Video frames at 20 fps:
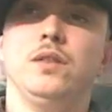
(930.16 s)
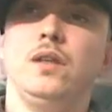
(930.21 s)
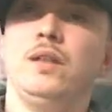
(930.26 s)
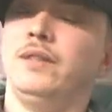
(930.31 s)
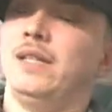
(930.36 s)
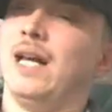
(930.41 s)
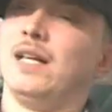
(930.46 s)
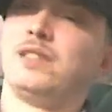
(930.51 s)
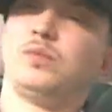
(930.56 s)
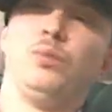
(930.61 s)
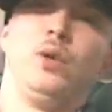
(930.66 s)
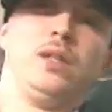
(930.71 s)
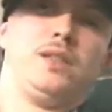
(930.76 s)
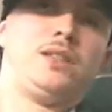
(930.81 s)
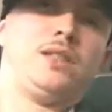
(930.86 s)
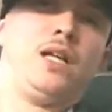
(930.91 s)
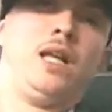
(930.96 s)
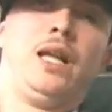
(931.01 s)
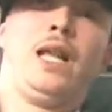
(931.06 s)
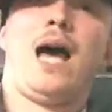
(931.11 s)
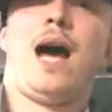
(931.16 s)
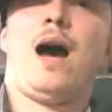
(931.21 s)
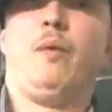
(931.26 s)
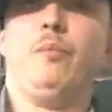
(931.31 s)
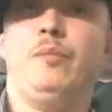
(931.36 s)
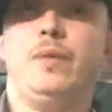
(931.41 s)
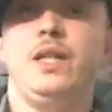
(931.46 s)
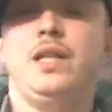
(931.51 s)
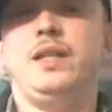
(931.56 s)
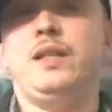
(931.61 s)
that's what's
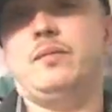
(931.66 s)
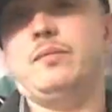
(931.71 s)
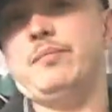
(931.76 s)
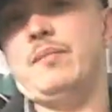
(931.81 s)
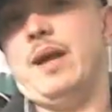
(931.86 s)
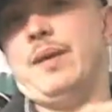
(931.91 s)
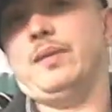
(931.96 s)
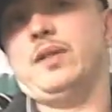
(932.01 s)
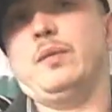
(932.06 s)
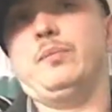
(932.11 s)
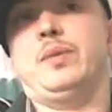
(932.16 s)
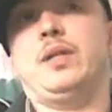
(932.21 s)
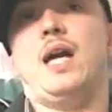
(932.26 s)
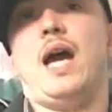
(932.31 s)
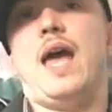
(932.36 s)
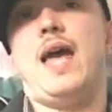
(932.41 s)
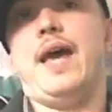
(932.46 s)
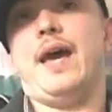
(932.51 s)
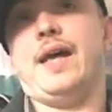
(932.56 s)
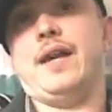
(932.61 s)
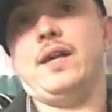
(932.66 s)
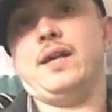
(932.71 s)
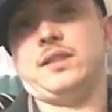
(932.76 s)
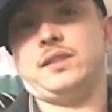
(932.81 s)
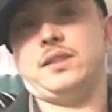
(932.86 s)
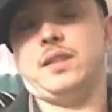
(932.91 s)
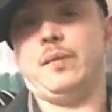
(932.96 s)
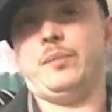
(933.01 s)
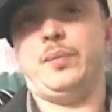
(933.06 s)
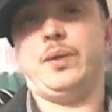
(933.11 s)
allowed me maybe to be ahead of
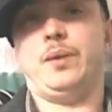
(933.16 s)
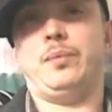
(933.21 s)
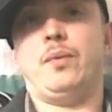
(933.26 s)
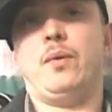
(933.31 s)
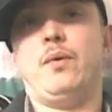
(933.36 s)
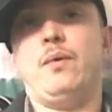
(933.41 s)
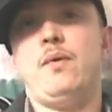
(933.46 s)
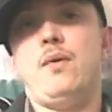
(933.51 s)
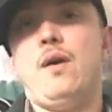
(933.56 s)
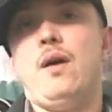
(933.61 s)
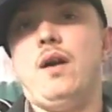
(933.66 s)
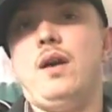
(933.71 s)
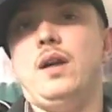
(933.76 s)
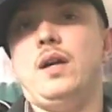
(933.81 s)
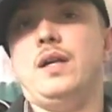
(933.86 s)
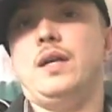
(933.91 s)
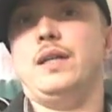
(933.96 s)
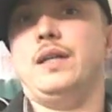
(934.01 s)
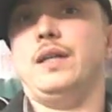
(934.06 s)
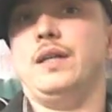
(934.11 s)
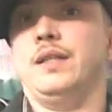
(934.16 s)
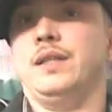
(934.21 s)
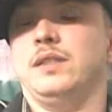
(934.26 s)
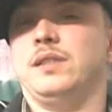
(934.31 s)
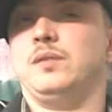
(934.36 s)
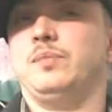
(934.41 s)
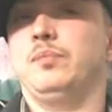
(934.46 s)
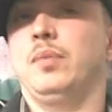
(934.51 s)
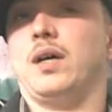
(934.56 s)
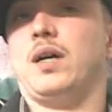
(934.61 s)
some people,
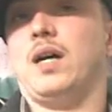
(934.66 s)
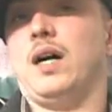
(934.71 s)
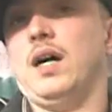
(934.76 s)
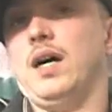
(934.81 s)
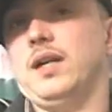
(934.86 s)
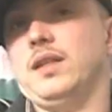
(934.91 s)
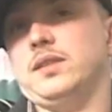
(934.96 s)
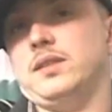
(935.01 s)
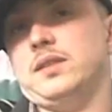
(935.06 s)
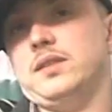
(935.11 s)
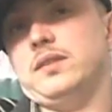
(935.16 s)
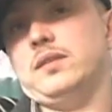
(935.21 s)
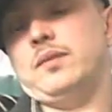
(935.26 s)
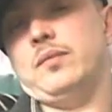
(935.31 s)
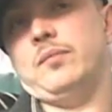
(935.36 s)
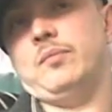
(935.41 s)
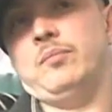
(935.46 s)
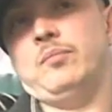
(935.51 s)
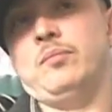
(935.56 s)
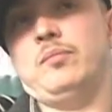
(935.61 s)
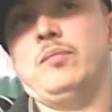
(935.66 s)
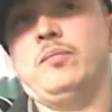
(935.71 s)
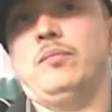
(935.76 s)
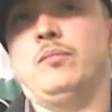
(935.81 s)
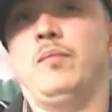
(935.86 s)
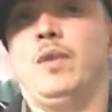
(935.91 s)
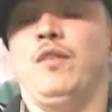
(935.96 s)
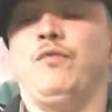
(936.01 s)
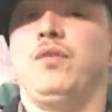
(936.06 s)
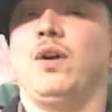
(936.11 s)
is because
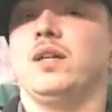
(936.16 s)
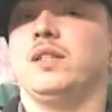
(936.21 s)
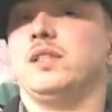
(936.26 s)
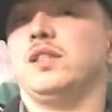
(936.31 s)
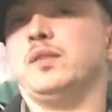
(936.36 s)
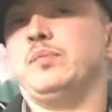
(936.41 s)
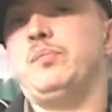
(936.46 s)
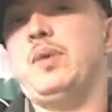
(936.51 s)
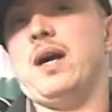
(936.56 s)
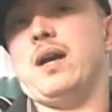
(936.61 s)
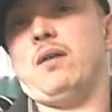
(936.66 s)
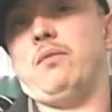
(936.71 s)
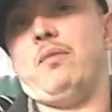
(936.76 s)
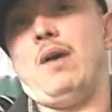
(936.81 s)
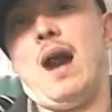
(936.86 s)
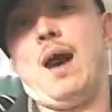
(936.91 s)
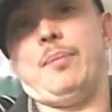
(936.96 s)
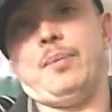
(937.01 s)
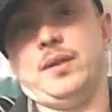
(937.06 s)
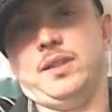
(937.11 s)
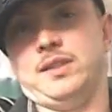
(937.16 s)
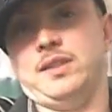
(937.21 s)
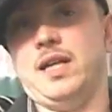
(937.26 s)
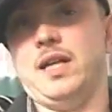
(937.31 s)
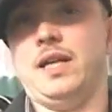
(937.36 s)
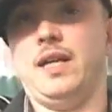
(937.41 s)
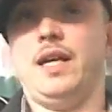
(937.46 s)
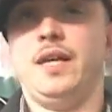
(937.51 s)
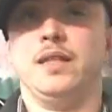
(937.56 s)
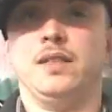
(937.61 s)
motherfuckers is better rappers
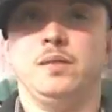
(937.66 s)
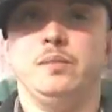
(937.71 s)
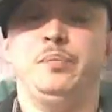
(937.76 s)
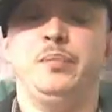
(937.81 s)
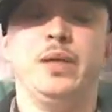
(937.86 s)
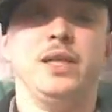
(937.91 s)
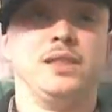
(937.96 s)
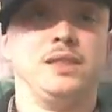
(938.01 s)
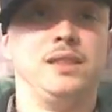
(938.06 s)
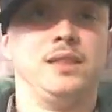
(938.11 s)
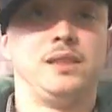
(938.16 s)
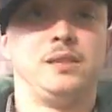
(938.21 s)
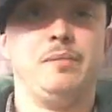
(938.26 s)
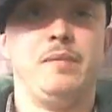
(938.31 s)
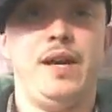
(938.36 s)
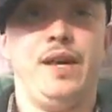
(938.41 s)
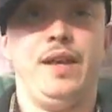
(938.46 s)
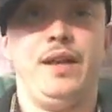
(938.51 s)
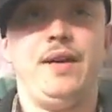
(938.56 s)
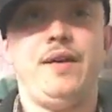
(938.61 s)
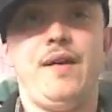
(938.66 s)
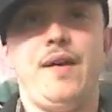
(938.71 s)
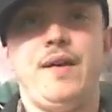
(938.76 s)
than they is businessmen.